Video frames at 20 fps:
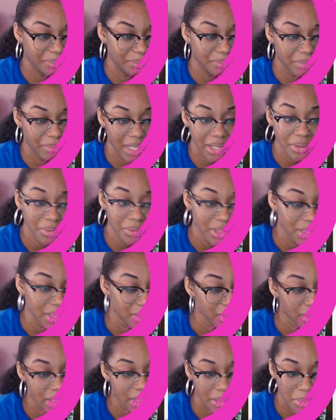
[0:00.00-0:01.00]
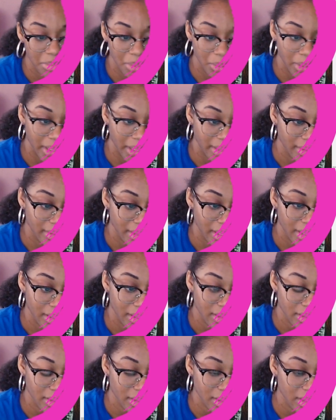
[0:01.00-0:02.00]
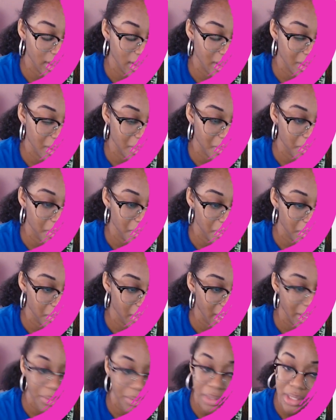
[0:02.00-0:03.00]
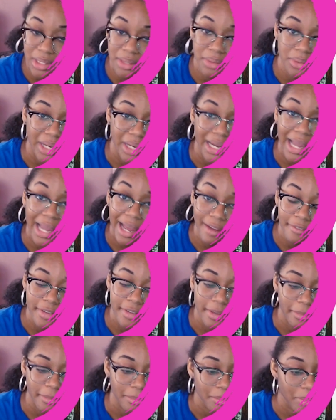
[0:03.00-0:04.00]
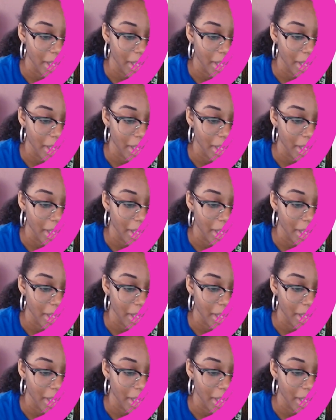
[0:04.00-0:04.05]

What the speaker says: don't really use Seabold like that. I really don't. I have him, but I